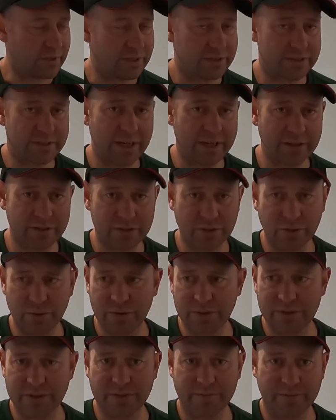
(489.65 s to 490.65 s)
Started
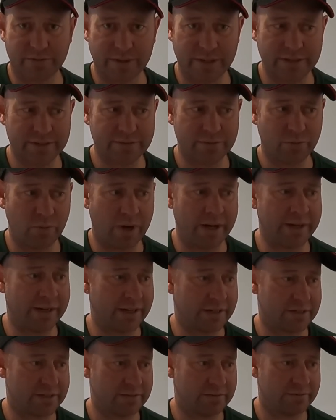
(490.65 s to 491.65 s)
talking to some friends.
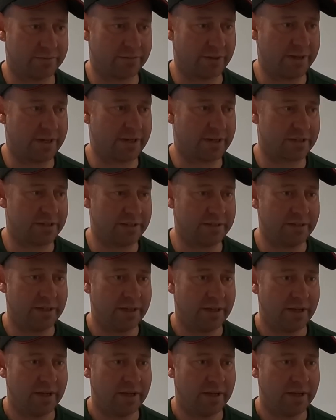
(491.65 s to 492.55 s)
One friend actually,